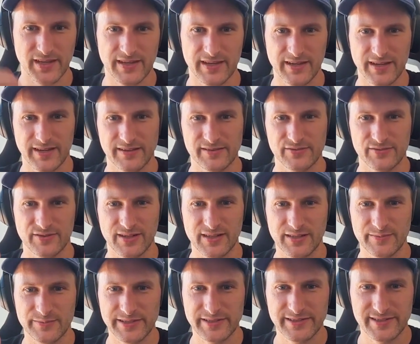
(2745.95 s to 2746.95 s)
and the
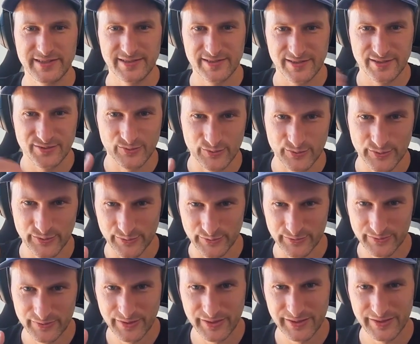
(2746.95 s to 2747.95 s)
liability is to
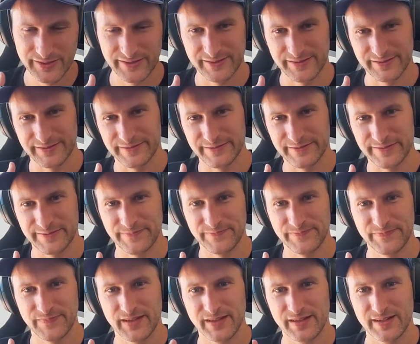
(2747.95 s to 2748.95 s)
you.
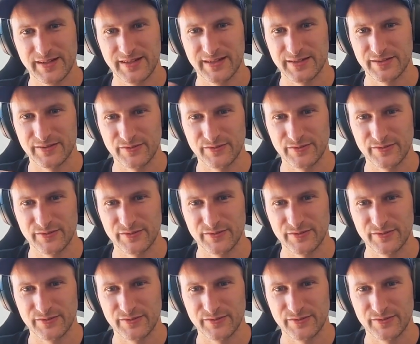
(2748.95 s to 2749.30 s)
Like